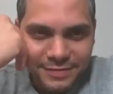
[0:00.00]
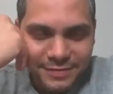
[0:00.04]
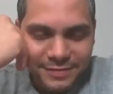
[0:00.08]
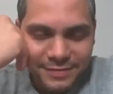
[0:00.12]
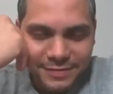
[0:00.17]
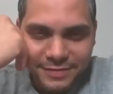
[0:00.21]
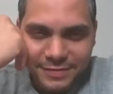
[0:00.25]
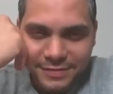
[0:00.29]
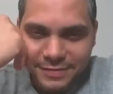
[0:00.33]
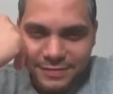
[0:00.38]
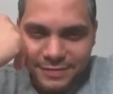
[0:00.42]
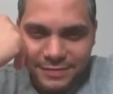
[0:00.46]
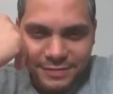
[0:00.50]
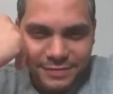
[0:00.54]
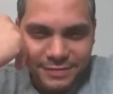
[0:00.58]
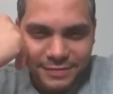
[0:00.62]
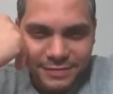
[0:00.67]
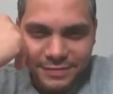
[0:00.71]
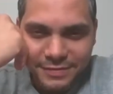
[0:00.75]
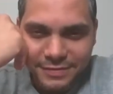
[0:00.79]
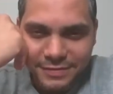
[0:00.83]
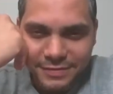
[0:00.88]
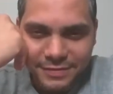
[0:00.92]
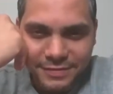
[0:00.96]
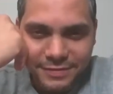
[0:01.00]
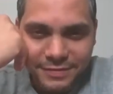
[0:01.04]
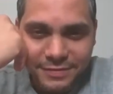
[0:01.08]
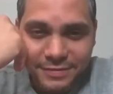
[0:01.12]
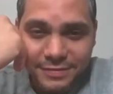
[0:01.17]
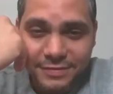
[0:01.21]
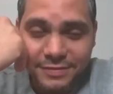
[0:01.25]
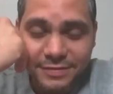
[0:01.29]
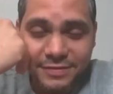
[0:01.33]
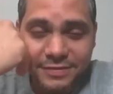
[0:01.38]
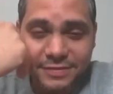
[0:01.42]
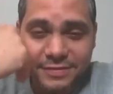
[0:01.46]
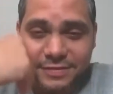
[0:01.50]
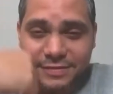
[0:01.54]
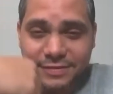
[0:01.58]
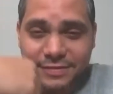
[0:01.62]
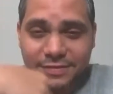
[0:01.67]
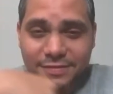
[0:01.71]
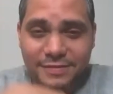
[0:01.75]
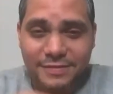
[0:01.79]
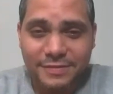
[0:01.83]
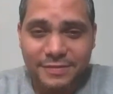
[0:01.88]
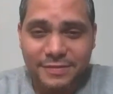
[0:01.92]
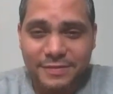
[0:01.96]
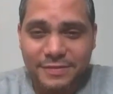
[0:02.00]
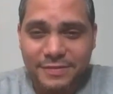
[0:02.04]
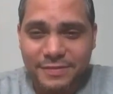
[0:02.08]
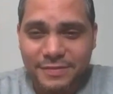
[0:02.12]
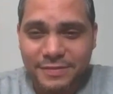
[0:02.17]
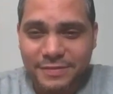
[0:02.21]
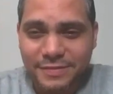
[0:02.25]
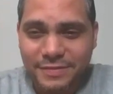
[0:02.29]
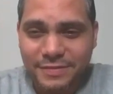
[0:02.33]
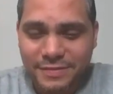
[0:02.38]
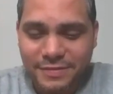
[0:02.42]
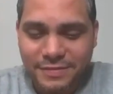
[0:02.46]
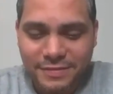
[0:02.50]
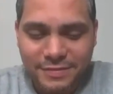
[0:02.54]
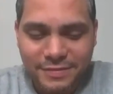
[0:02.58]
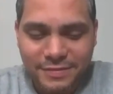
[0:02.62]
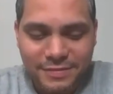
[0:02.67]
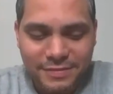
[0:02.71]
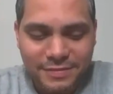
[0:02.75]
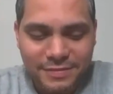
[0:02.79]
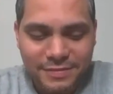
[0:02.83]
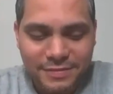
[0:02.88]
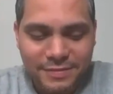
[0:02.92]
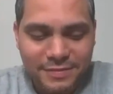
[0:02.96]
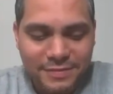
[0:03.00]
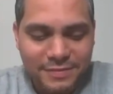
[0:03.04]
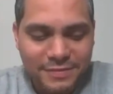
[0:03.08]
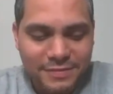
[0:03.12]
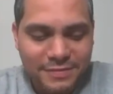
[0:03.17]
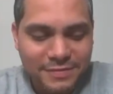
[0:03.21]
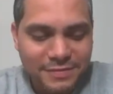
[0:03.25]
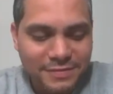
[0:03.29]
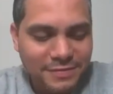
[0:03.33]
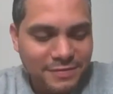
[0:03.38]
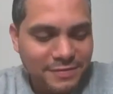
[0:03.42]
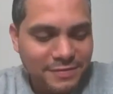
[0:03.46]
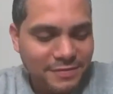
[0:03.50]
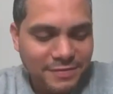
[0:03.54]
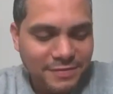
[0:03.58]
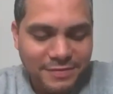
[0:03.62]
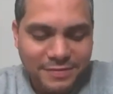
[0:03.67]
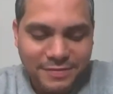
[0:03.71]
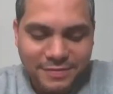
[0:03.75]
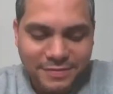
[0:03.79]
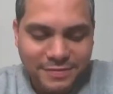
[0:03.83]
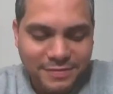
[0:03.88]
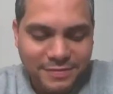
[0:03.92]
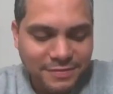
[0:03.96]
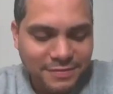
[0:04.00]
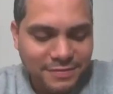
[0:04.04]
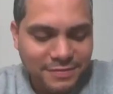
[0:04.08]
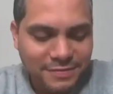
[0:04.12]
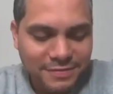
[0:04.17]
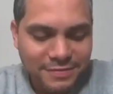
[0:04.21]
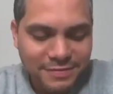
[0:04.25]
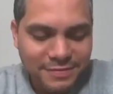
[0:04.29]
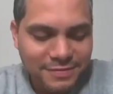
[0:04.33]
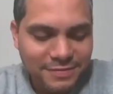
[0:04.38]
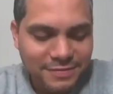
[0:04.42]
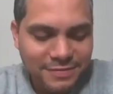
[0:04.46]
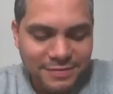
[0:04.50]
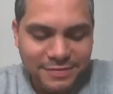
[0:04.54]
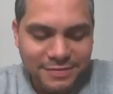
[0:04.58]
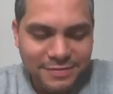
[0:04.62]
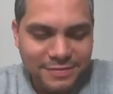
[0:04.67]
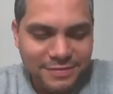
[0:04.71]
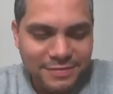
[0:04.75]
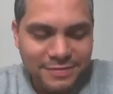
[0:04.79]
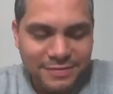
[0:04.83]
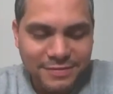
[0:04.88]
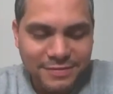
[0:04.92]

This person isn't speaking.